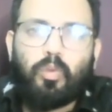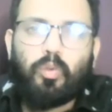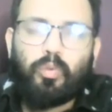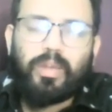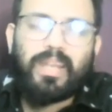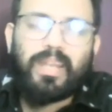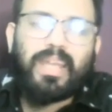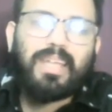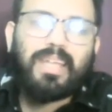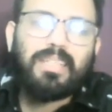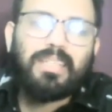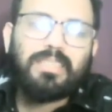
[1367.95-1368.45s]

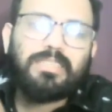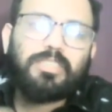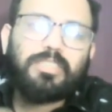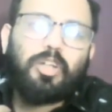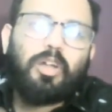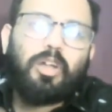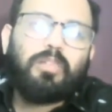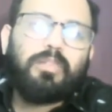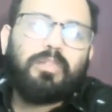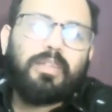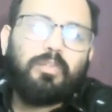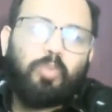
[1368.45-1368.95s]
When I
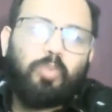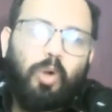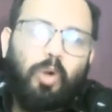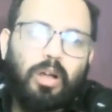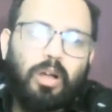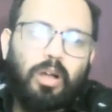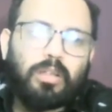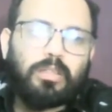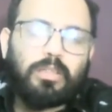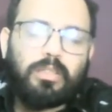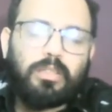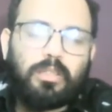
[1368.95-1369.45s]
dissolve in
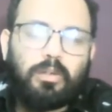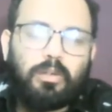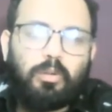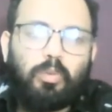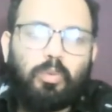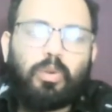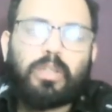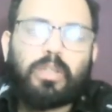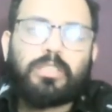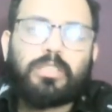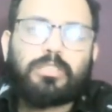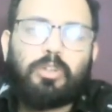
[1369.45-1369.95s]
water,
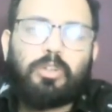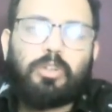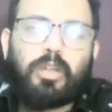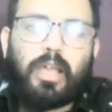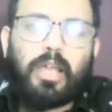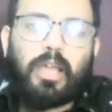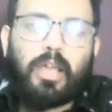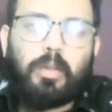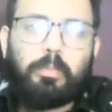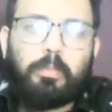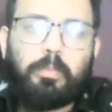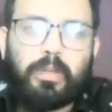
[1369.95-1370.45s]
what is going
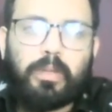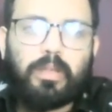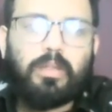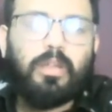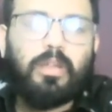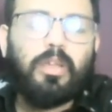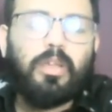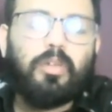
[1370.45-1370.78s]
to happen?